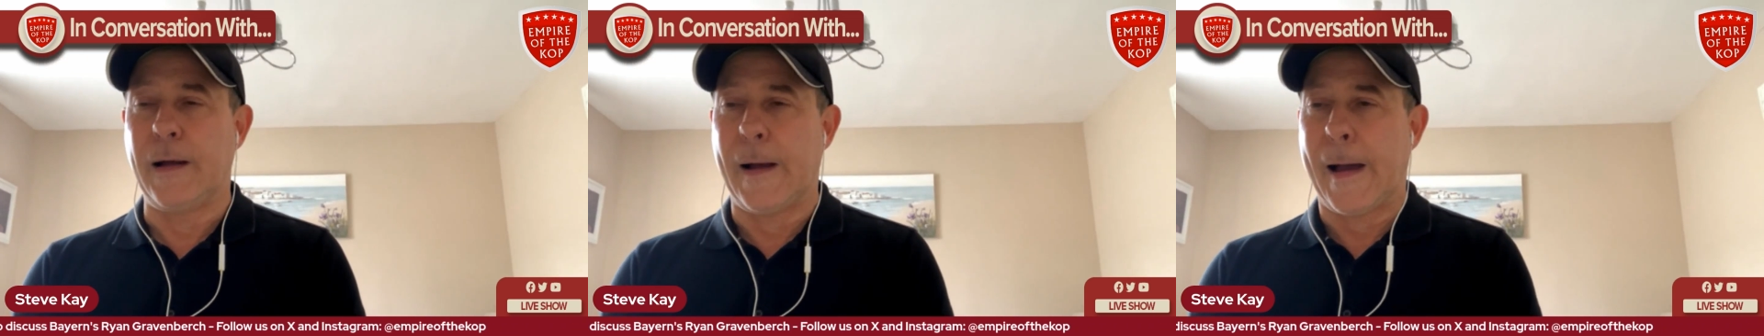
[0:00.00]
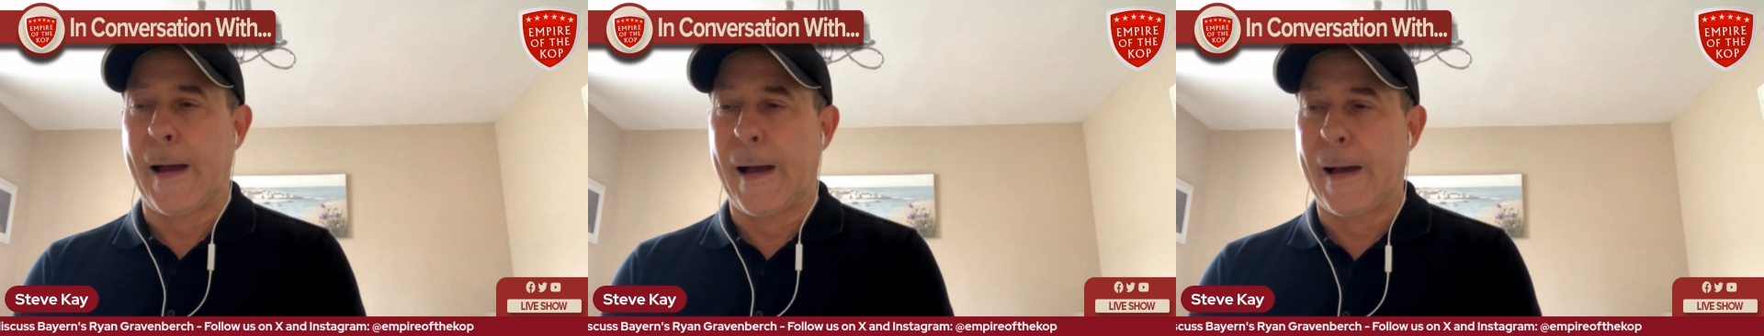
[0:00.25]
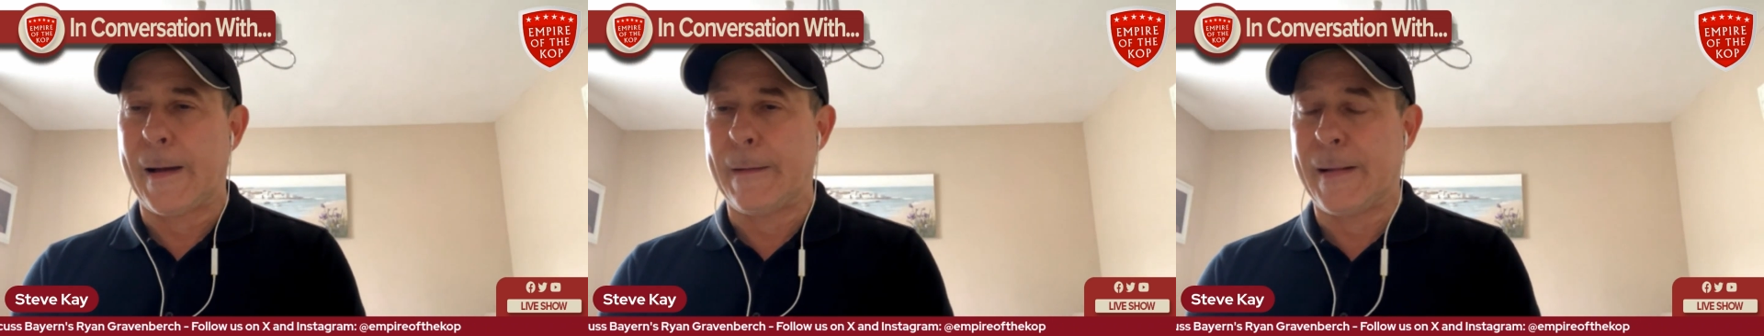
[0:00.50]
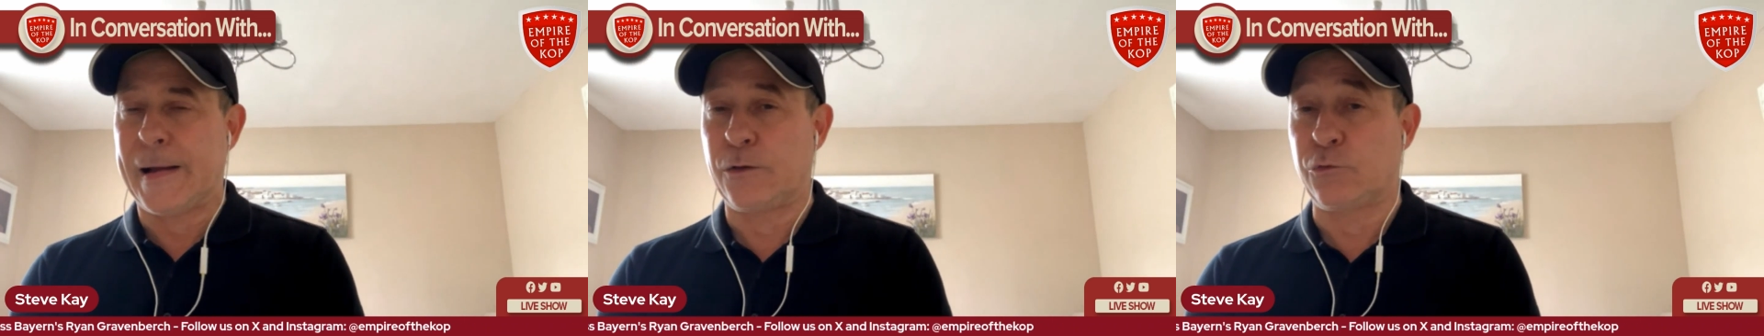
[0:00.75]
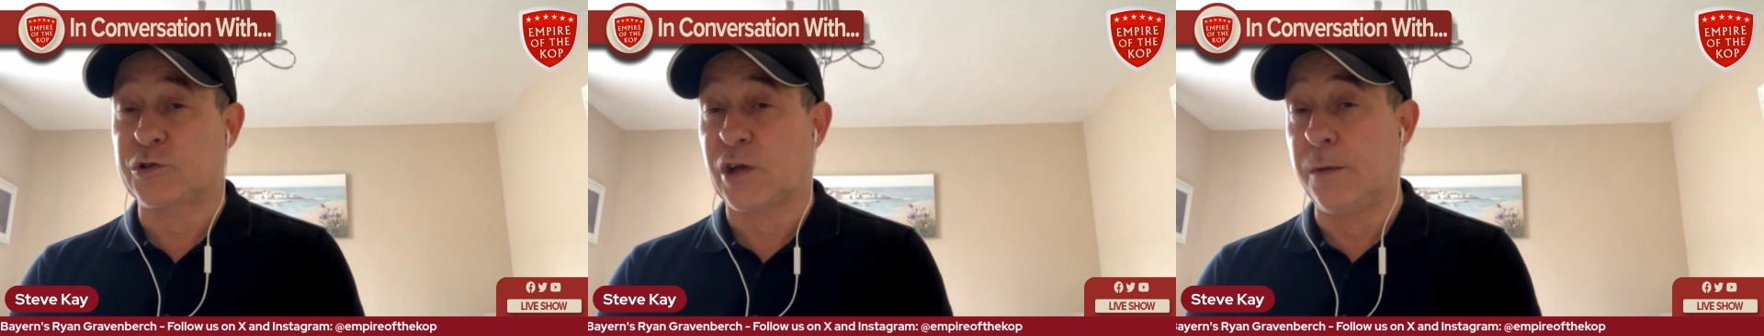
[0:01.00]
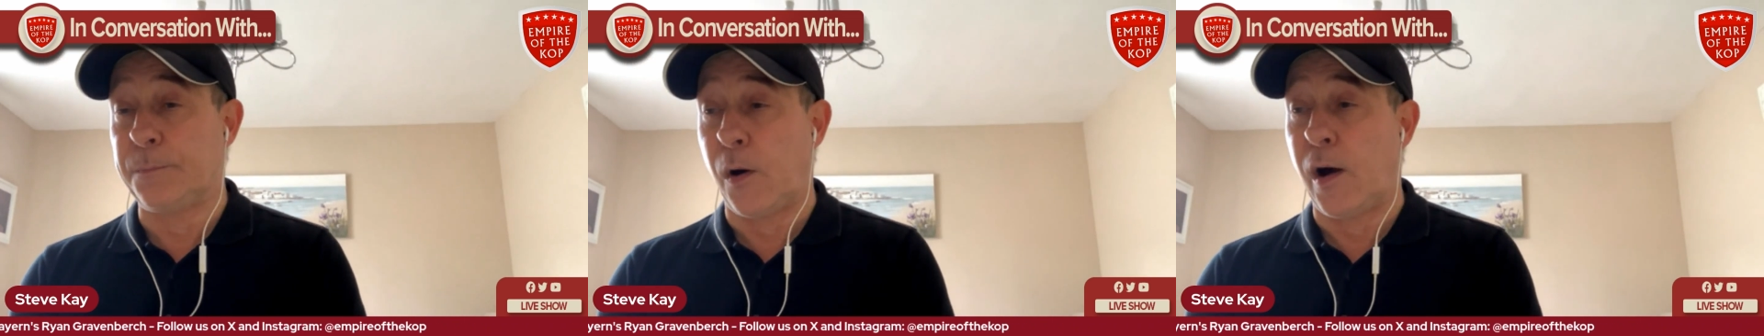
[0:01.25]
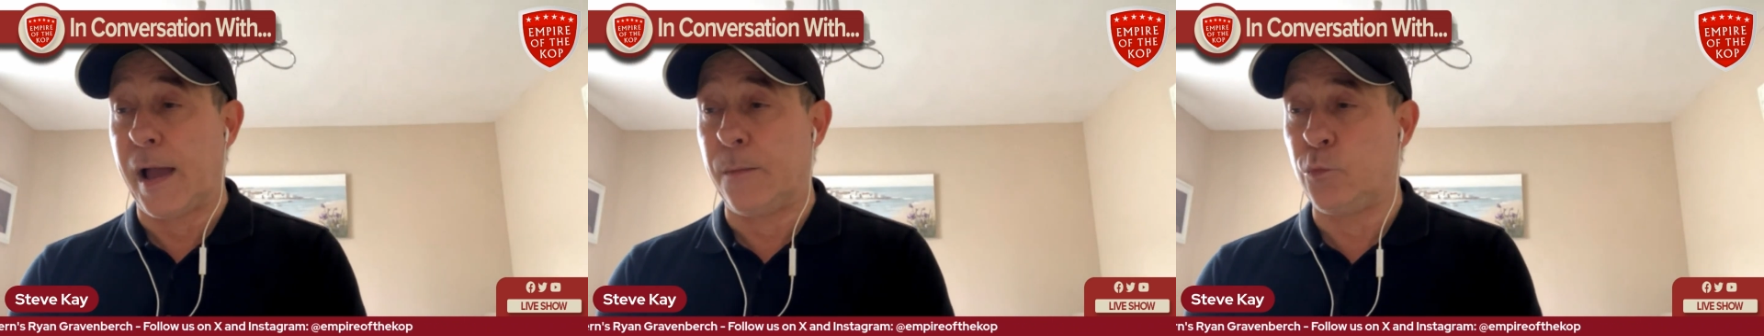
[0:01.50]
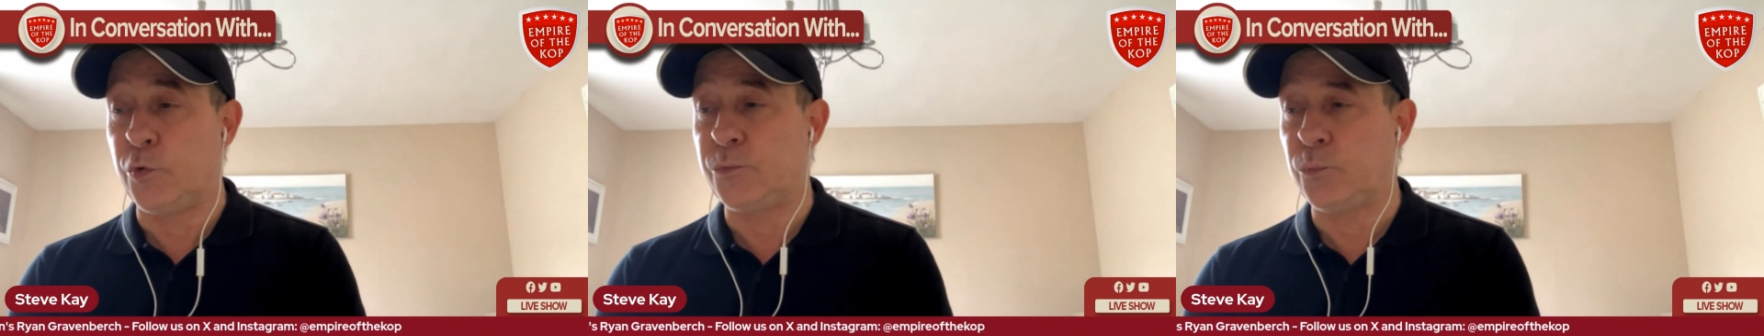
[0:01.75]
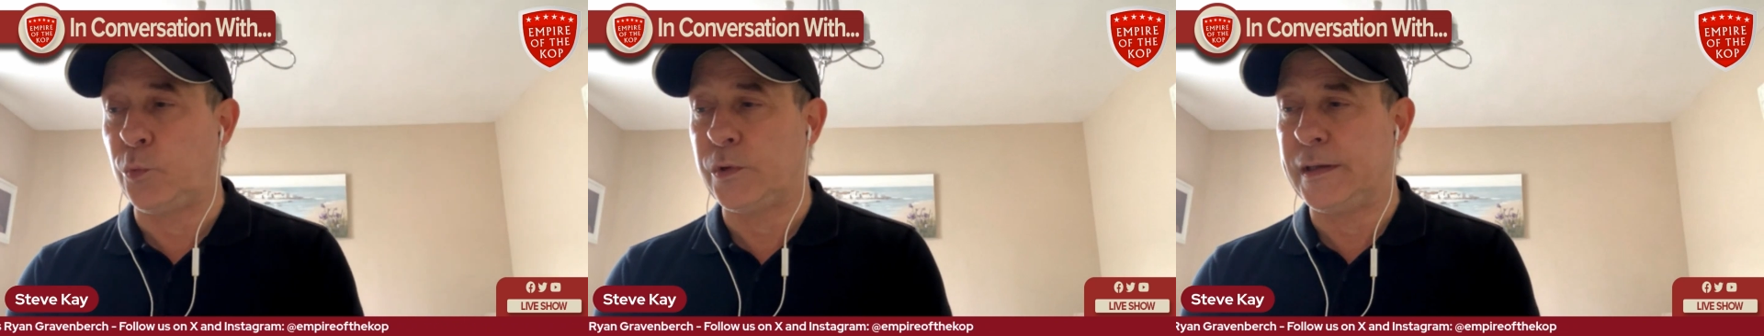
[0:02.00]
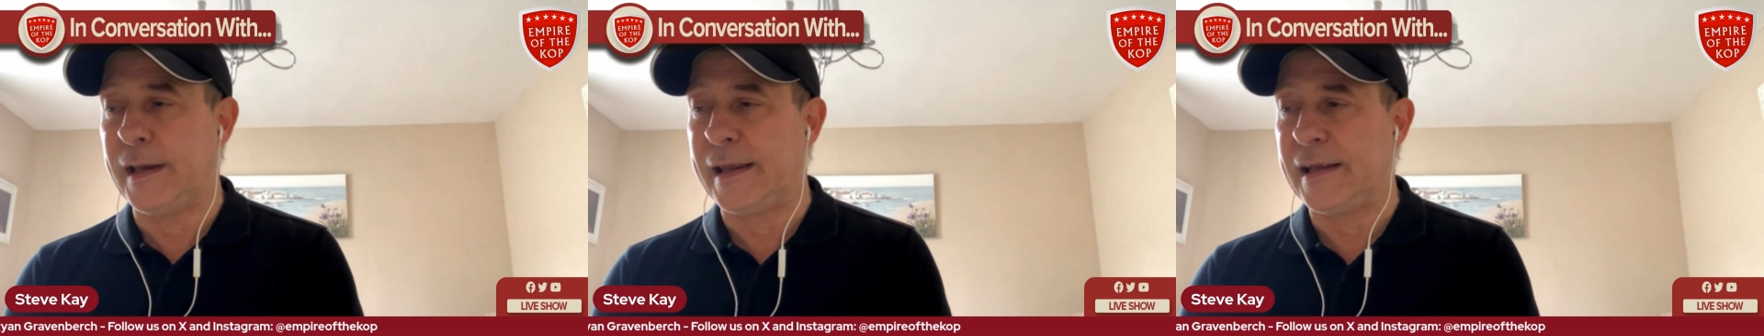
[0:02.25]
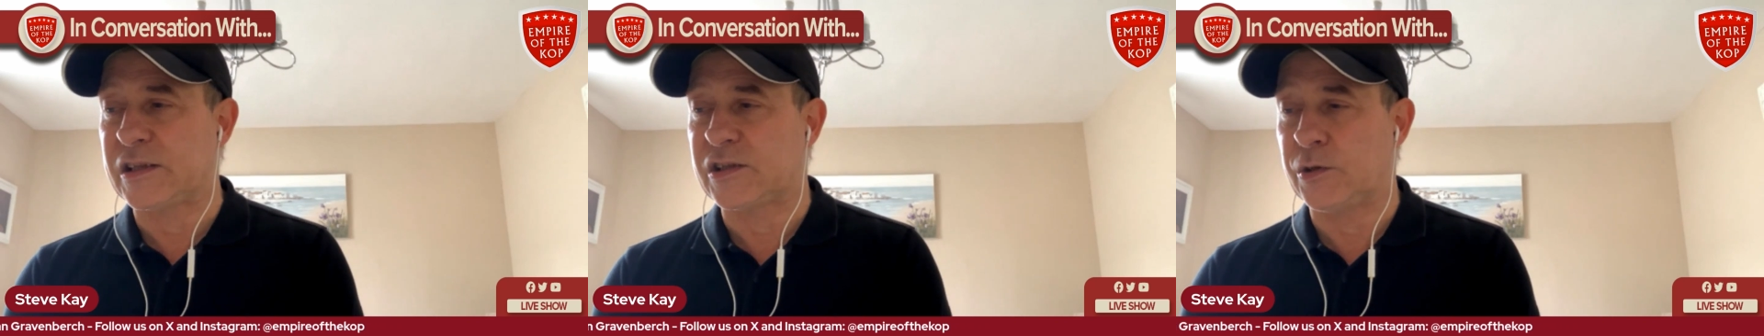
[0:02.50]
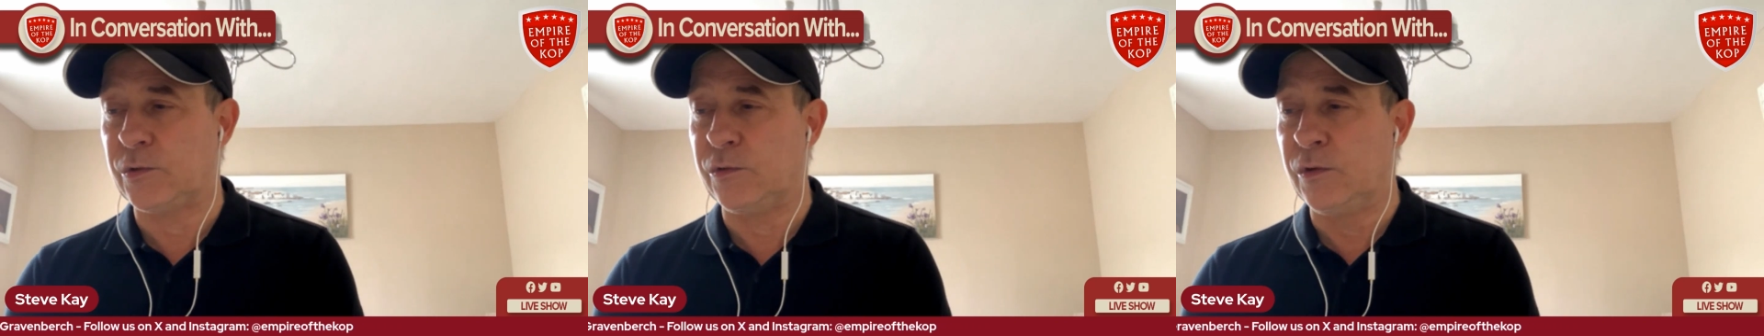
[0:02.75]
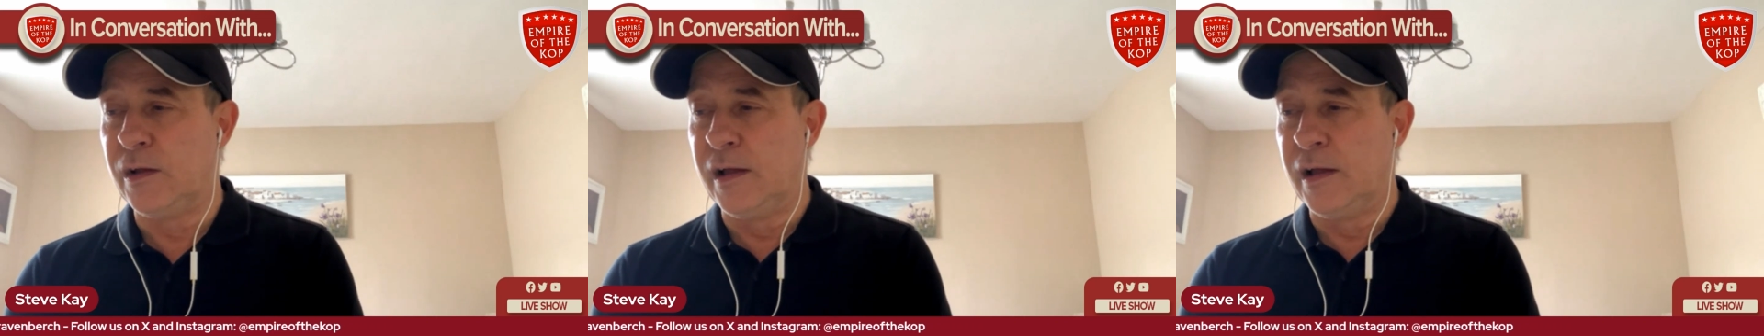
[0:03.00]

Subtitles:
And also Bayern would need to